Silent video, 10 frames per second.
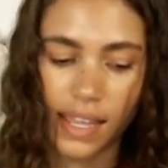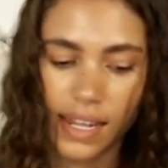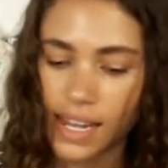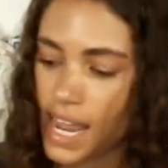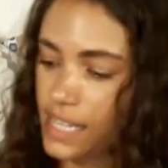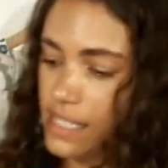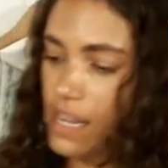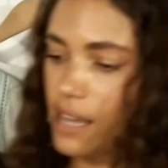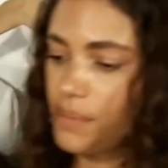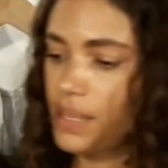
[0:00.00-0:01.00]
Next
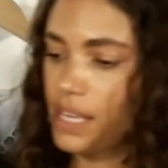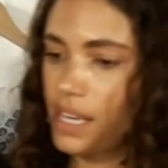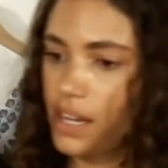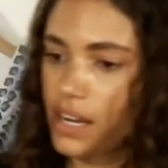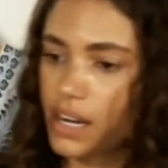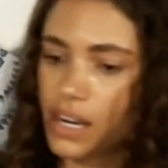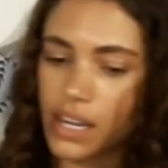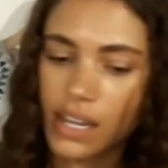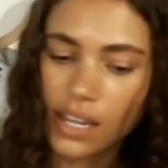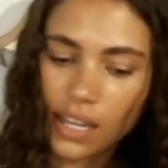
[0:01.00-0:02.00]
up here
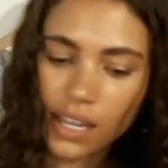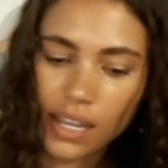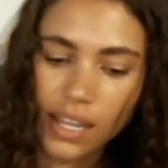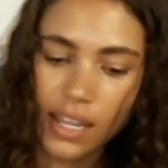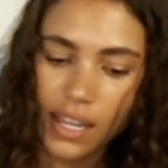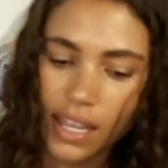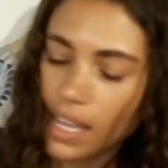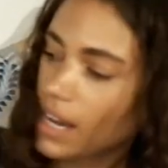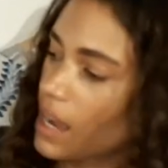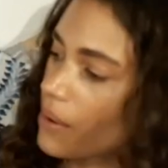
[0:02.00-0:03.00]

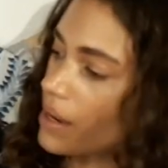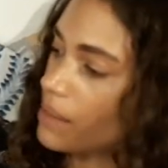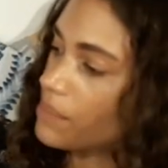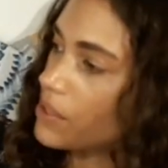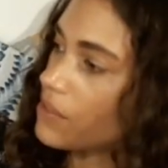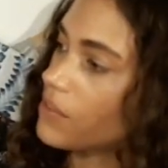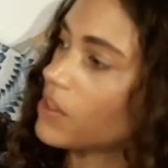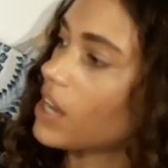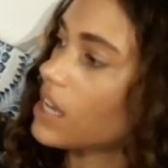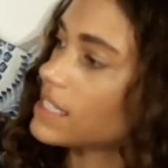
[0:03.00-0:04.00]
in our beautiful
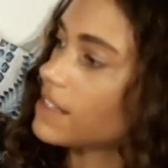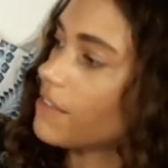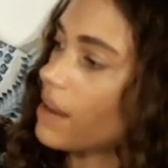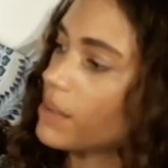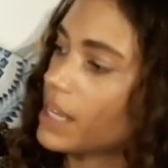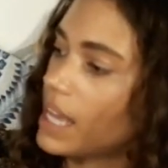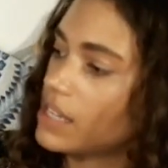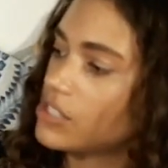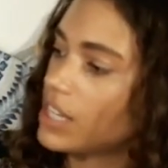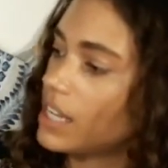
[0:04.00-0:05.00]
gauzy
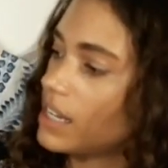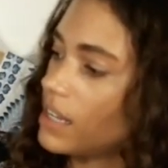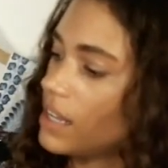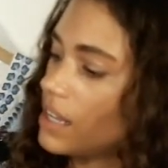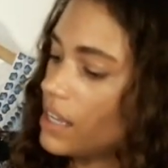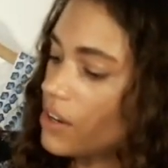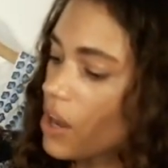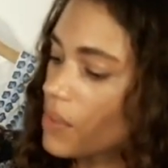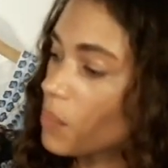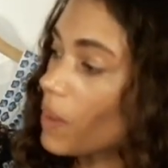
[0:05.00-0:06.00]
fabrication, here
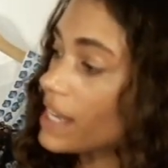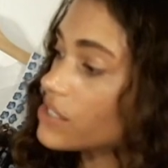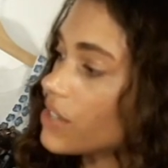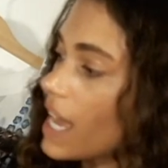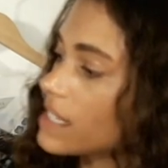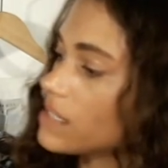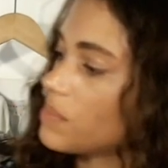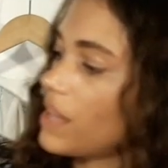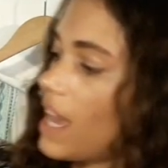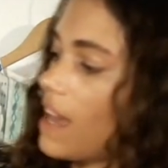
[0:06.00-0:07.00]
on the white
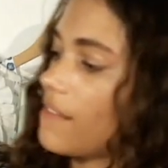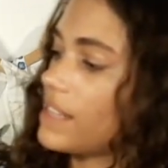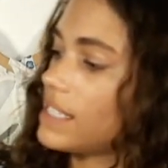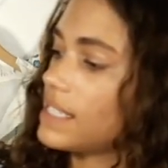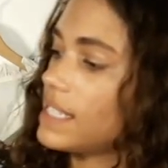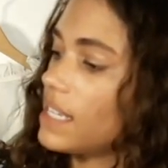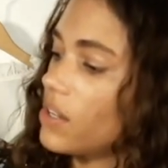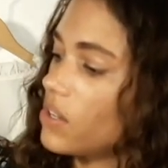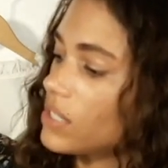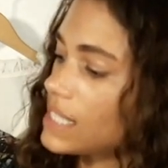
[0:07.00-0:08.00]
dress, we have this
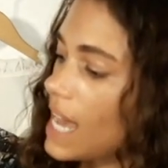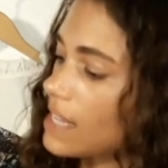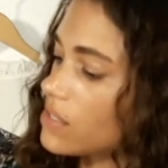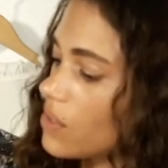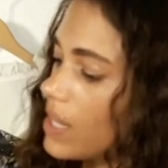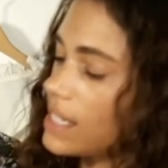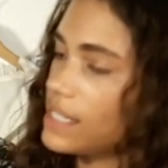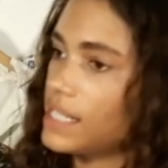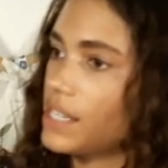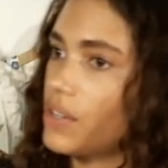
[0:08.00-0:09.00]
teal tassel
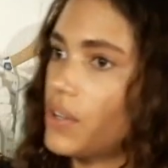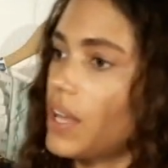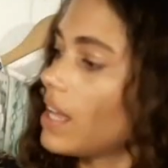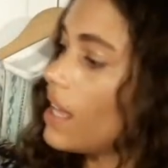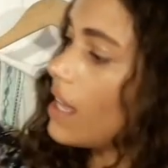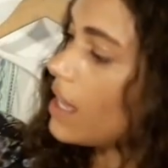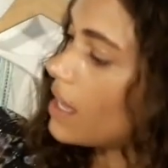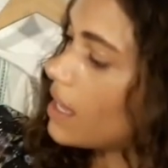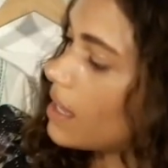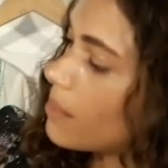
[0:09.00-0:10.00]
and teal
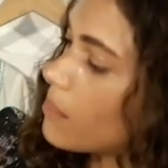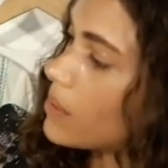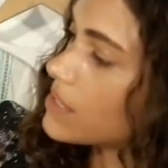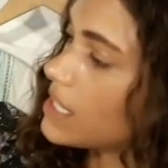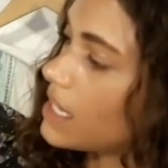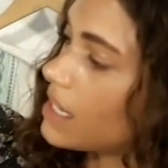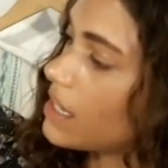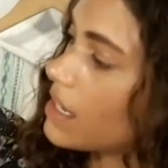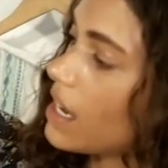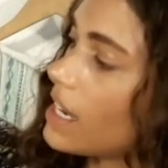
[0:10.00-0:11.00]

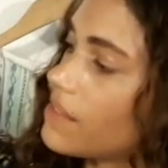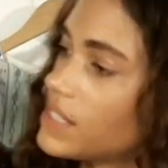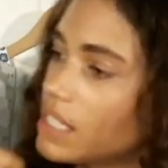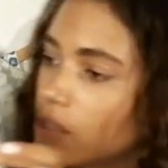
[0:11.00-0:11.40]
multi kind of teal